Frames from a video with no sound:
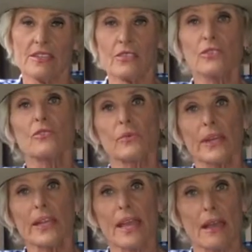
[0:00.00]
So it's
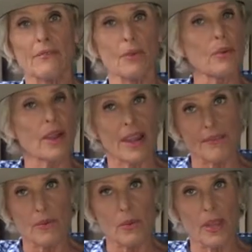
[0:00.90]
really helpful
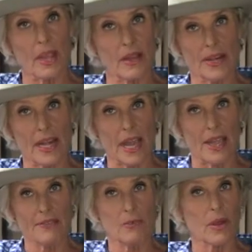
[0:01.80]
wherever we are in life,